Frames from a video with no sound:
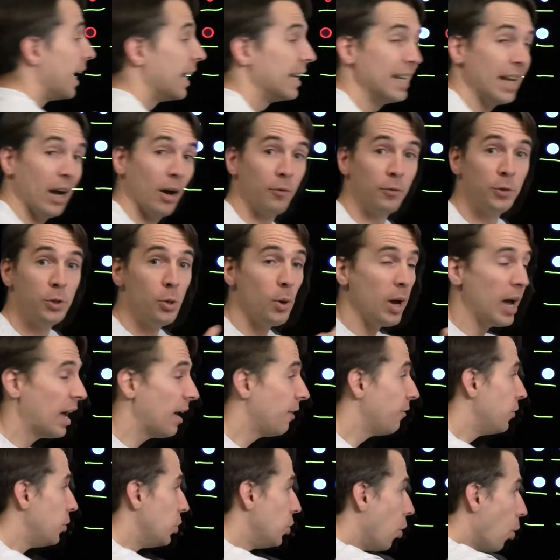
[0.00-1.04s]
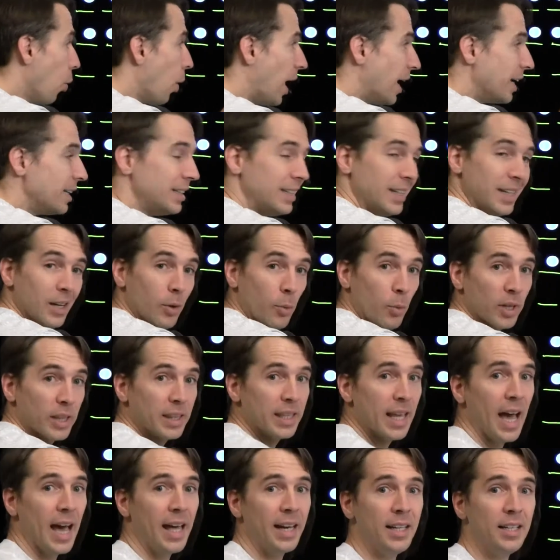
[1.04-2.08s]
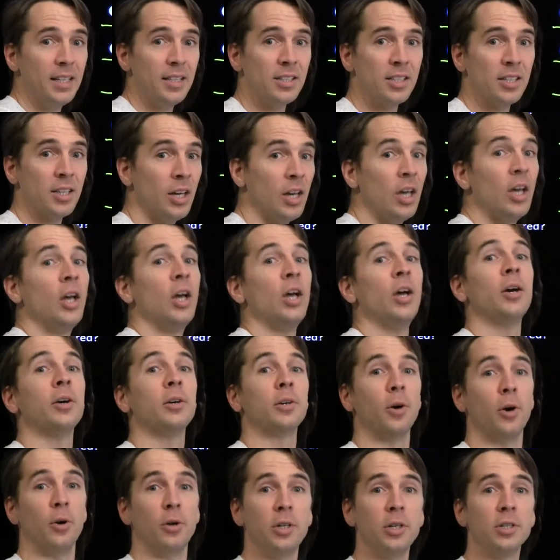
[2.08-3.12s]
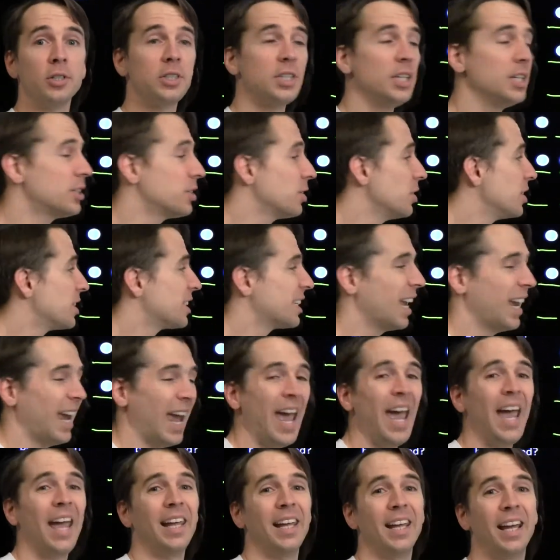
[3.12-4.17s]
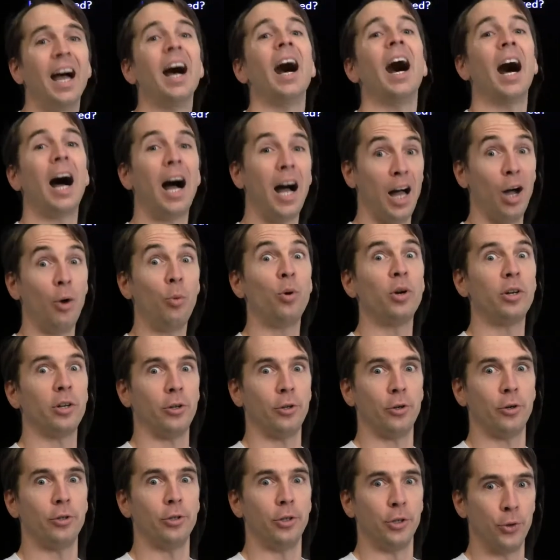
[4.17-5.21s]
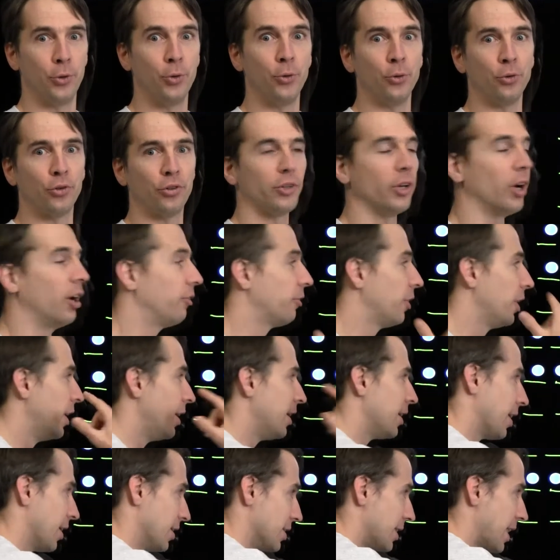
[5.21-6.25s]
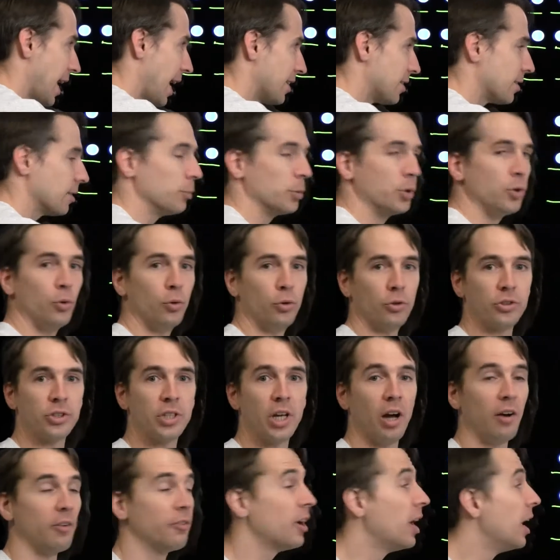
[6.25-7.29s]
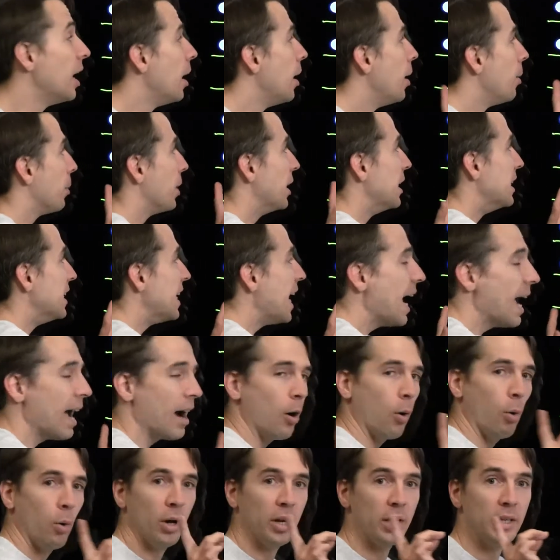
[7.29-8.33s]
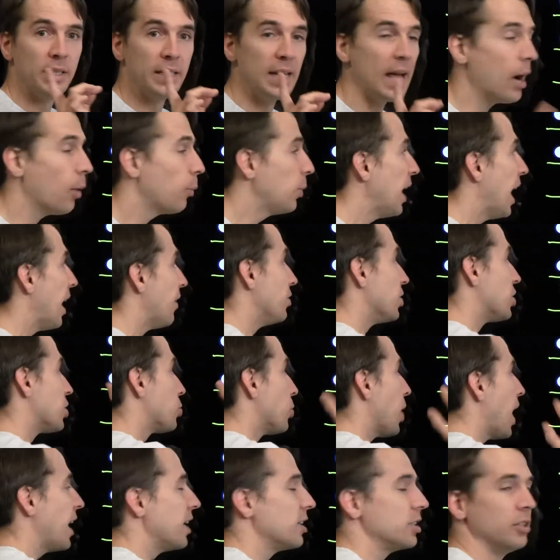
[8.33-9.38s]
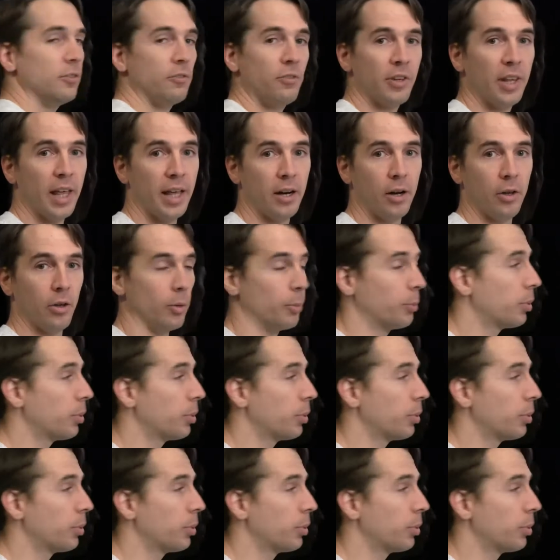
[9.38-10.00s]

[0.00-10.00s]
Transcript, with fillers: Now, if you have no idea what that is, go to your teacher and say, hey, I want to learn the cool stuff because that's some cool stuff. But now, now we have a strategy for that other